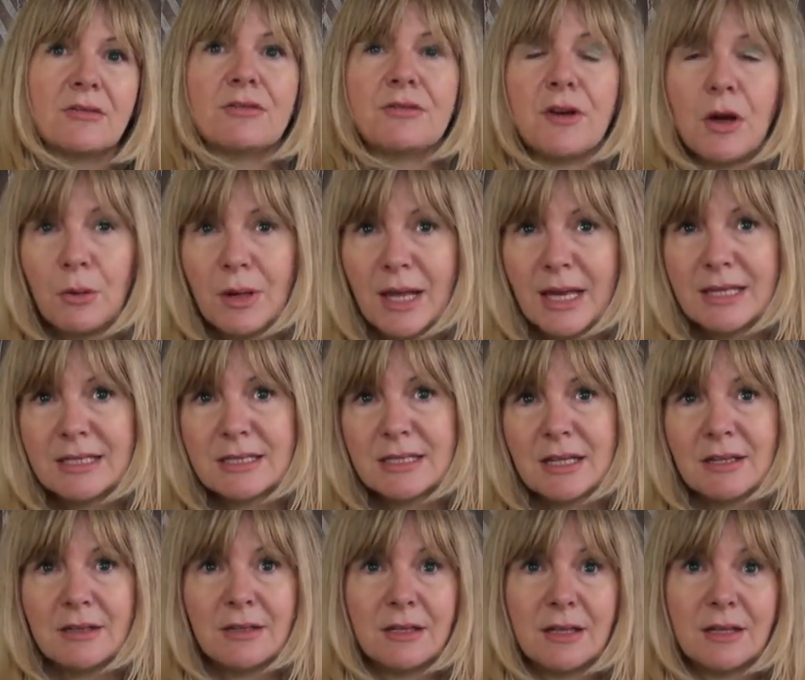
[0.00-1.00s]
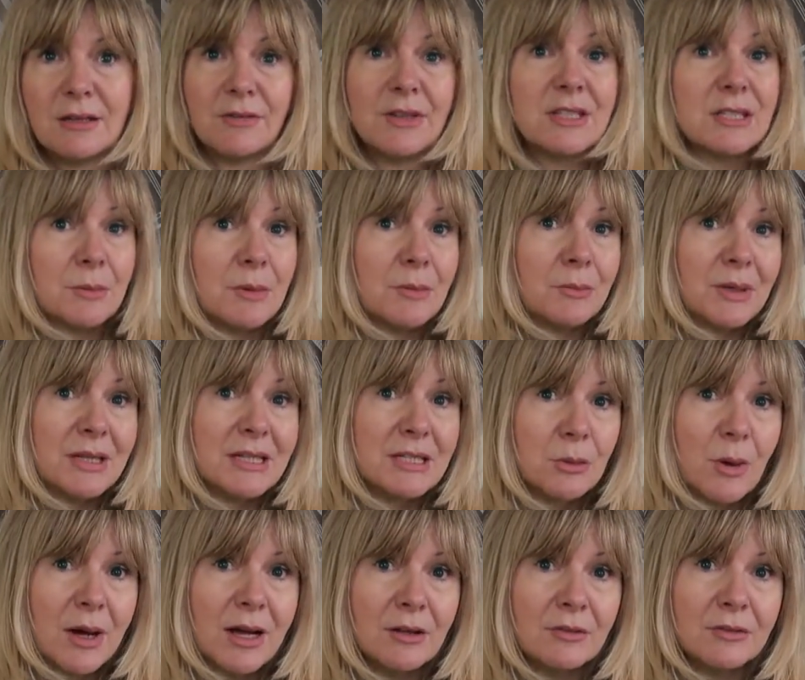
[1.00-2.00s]
folate and vitamin
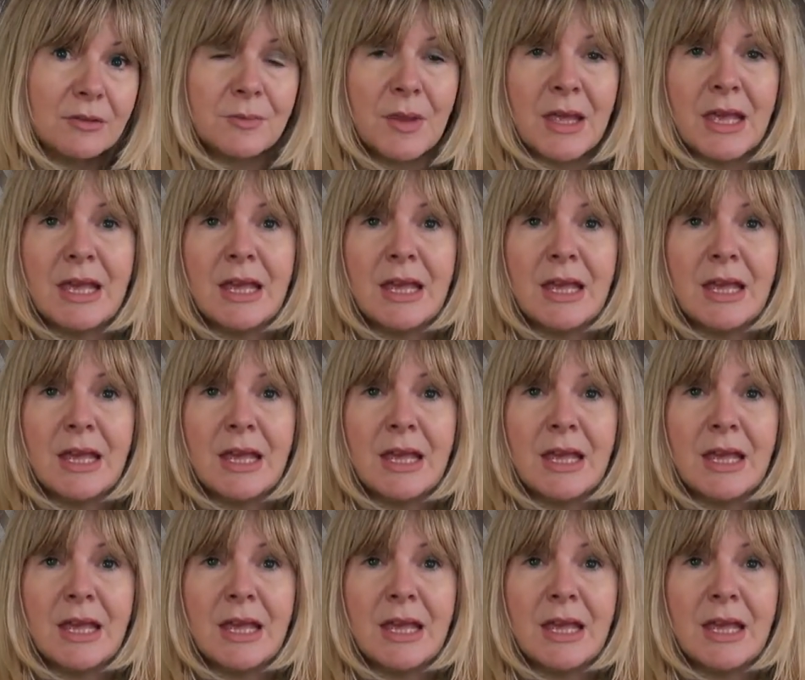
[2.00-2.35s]
B12.